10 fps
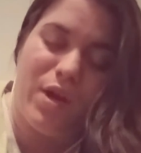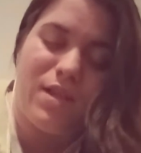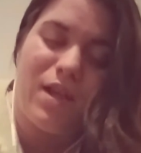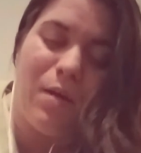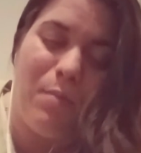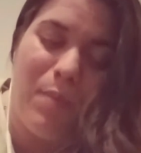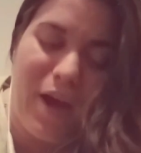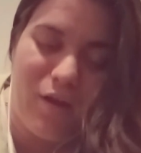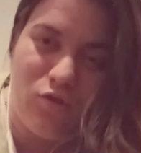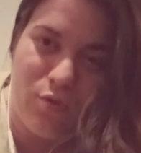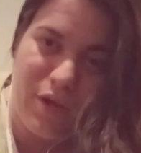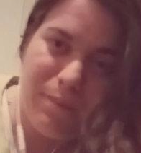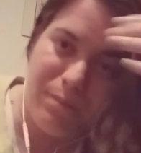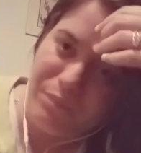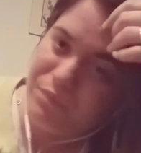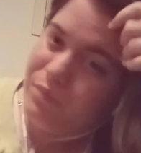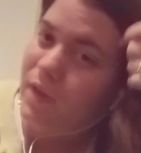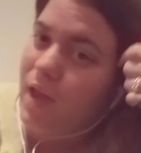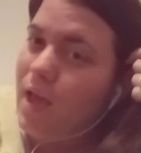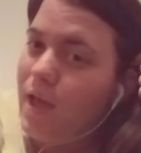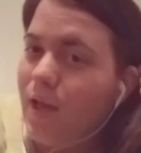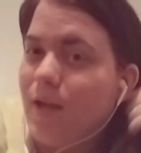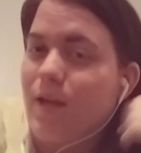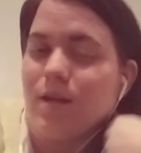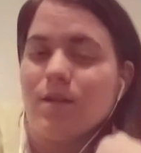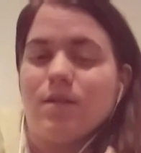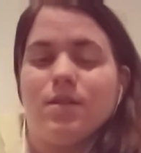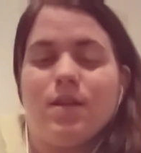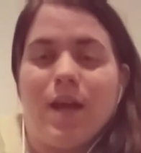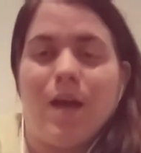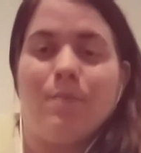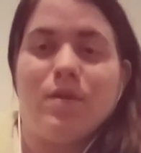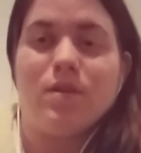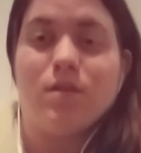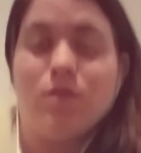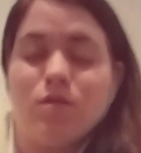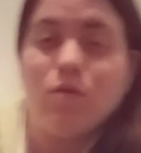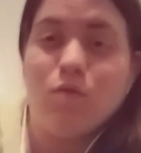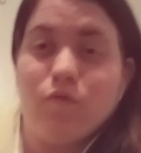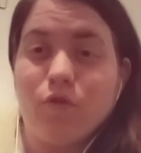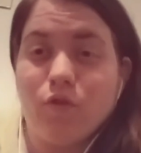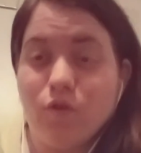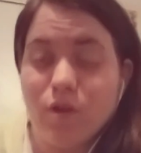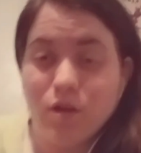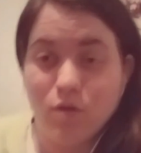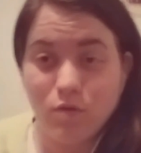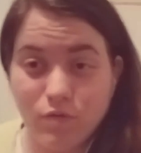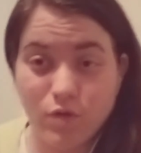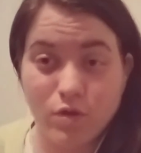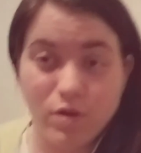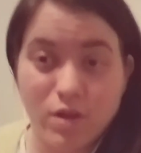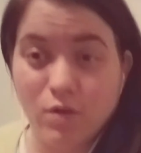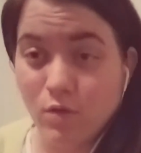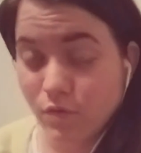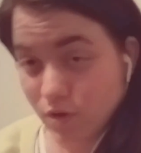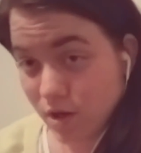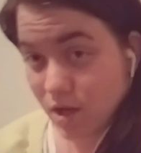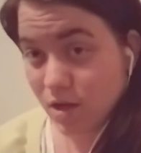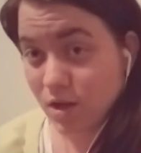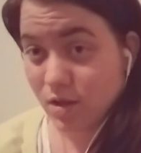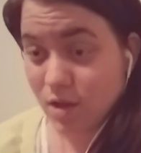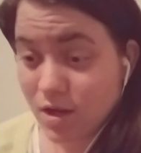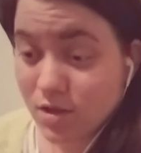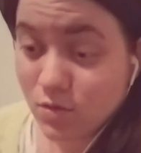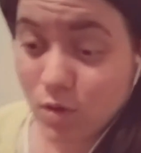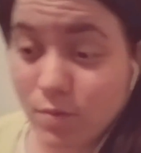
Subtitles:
It's like a bad dream, and it happens over and over and over again, and that is what